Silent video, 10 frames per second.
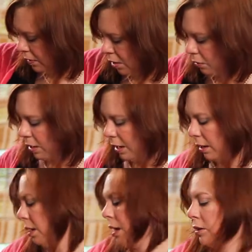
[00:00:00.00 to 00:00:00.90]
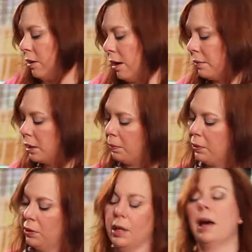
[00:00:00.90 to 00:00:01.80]
Okay. Now I'm going to
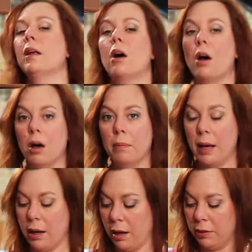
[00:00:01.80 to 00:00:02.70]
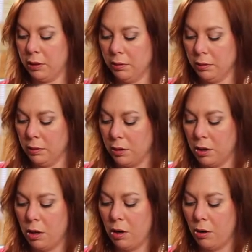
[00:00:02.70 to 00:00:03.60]
put that on my oven
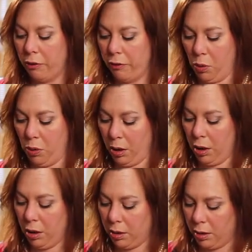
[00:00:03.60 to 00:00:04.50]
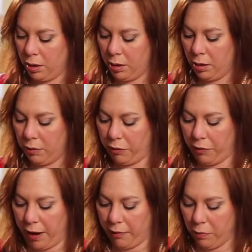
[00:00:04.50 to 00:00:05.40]
for
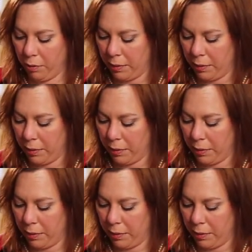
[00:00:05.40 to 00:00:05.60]
5 more